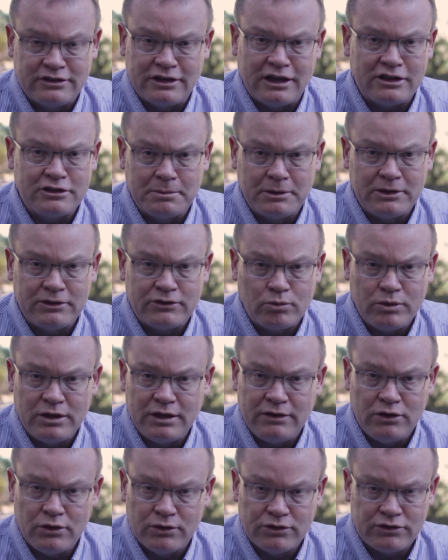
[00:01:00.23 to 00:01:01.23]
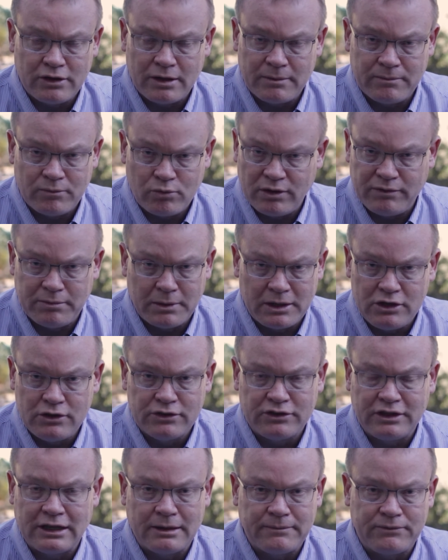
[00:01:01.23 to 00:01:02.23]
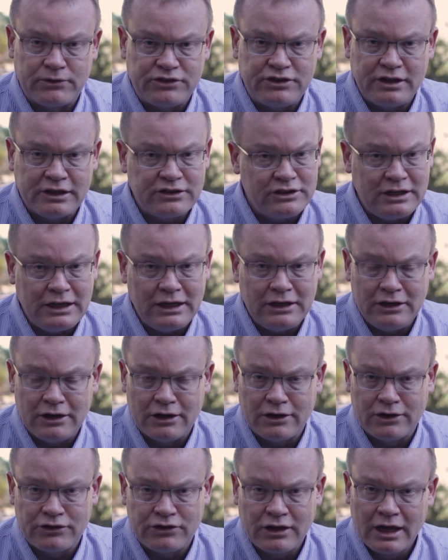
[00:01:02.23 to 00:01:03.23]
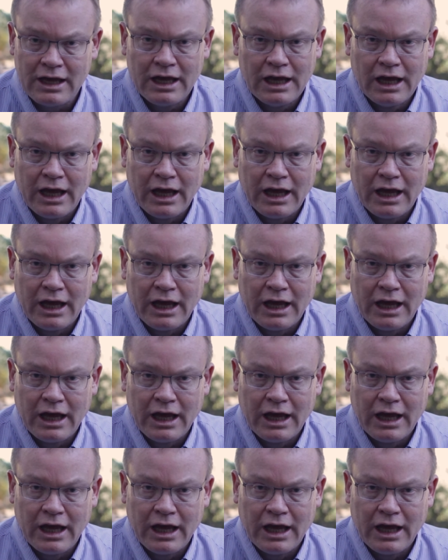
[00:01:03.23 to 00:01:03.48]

assessments. We use them, we've been using them for 16 years,